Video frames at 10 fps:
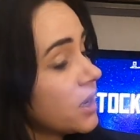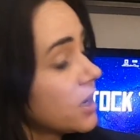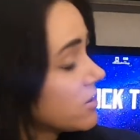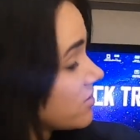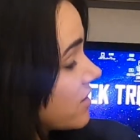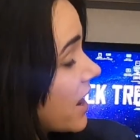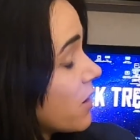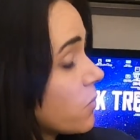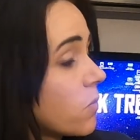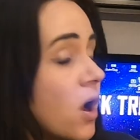is
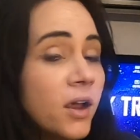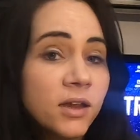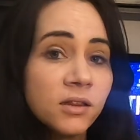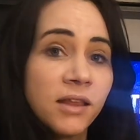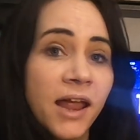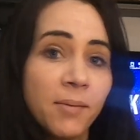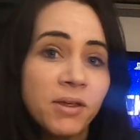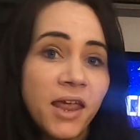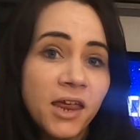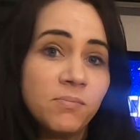that Rocket
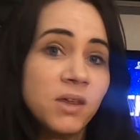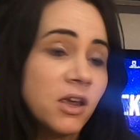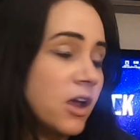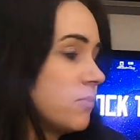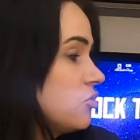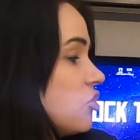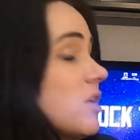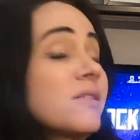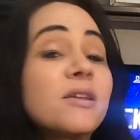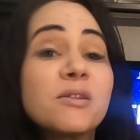Lab can become
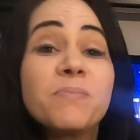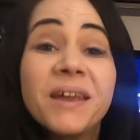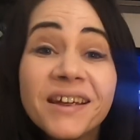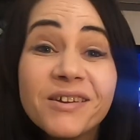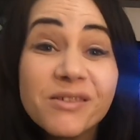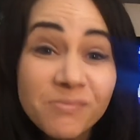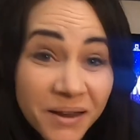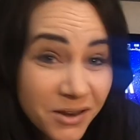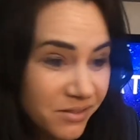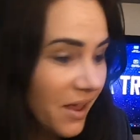just as big as
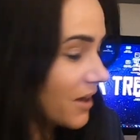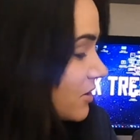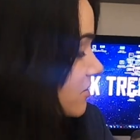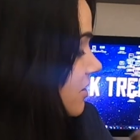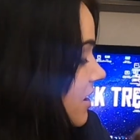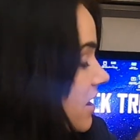SpaceX.